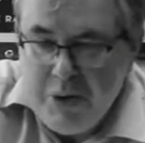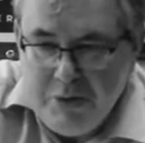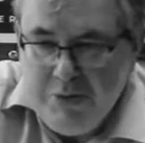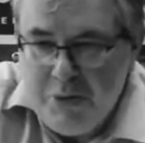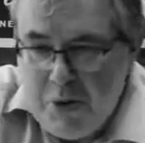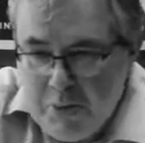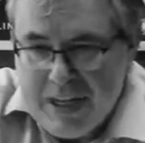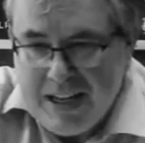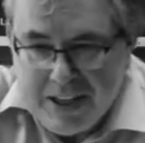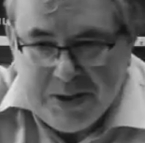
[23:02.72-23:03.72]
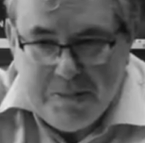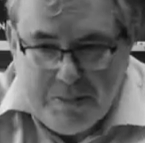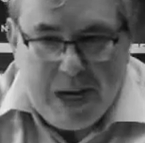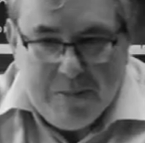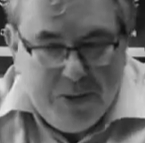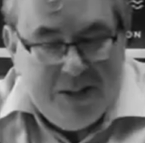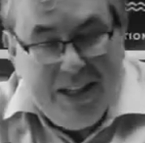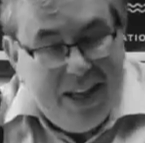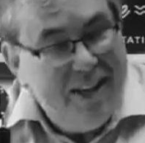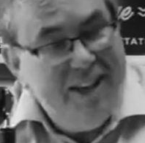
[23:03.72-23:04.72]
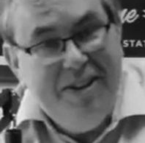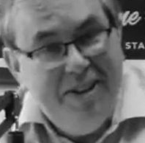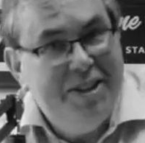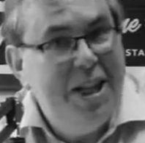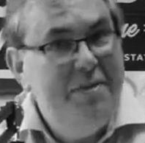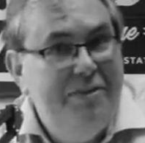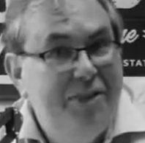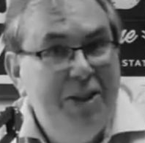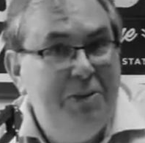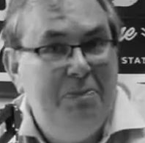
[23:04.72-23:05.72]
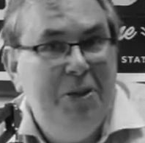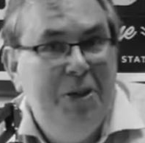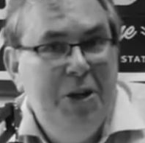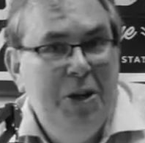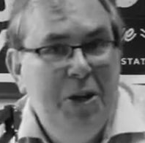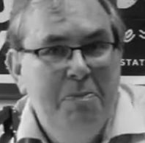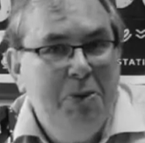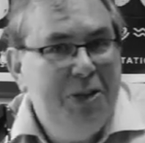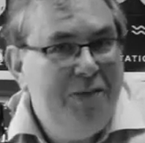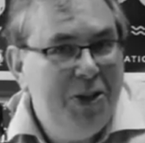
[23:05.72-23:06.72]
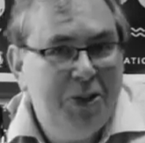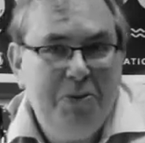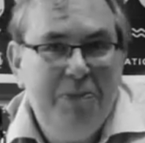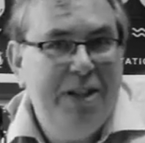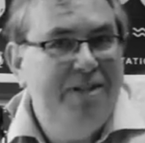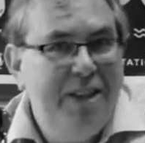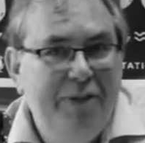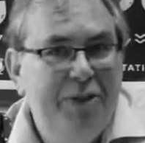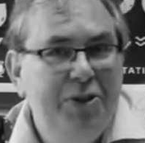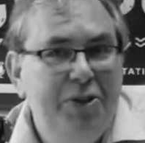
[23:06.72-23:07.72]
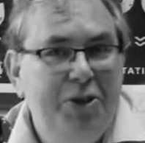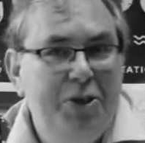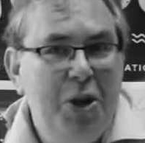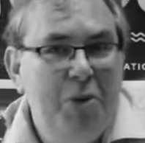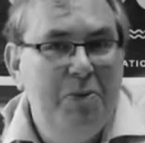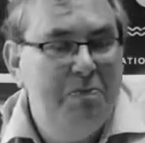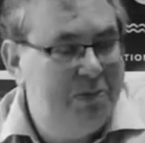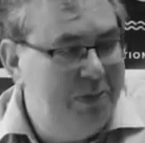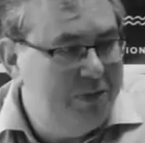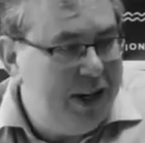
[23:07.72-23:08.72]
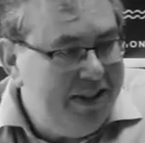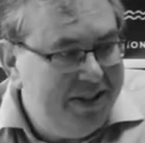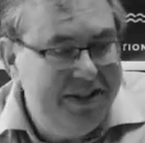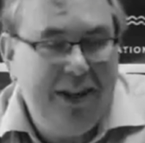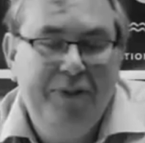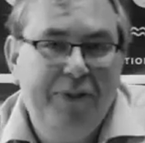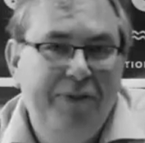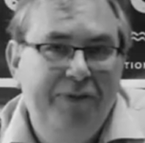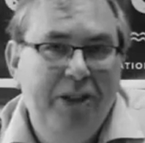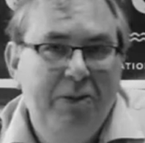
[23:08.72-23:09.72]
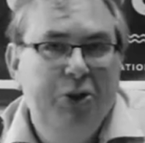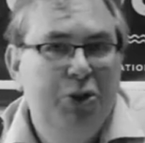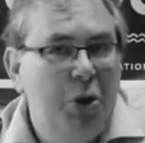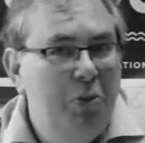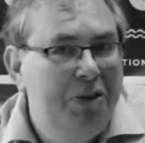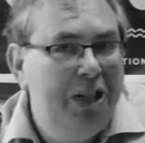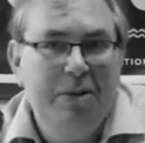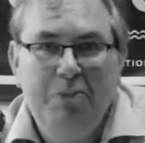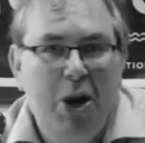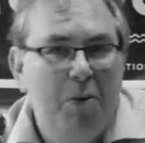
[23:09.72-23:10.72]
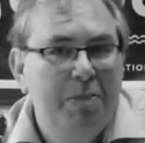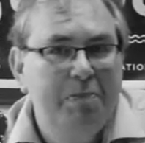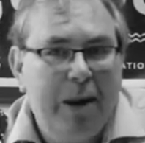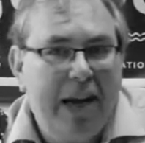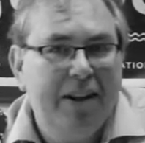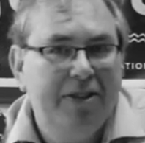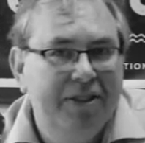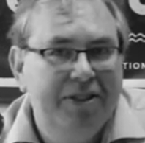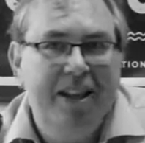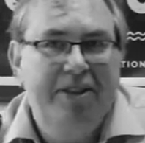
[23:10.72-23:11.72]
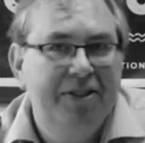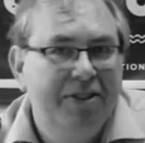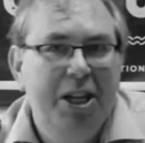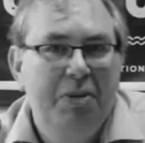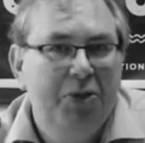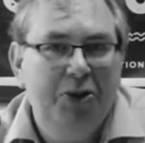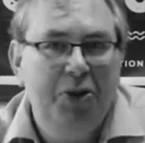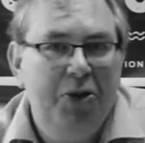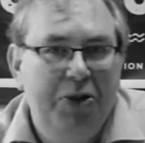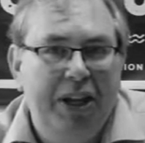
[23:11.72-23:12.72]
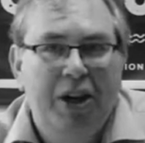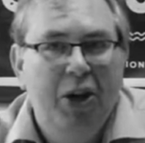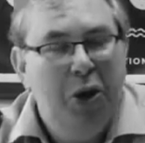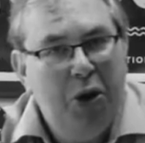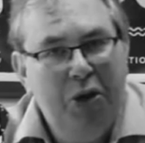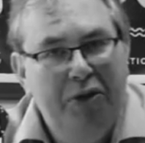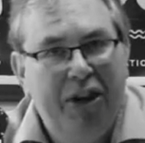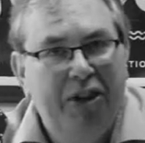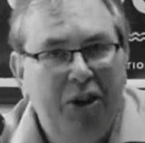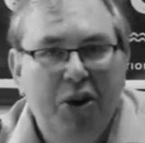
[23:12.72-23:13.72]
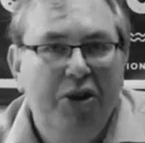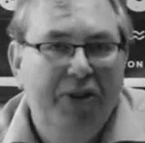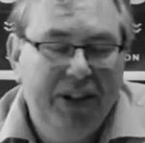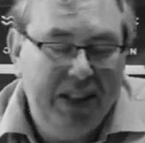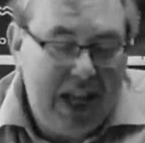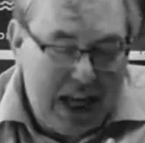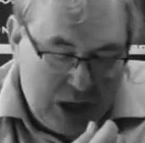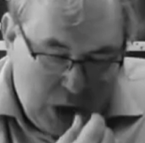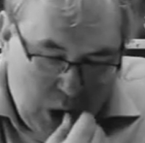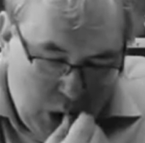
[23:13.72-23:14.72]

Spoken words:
nothing wrong with casting Pam Grier in the same film, but give us something different to do. Write a different film. Don't keep going back to tell the same story over and over again.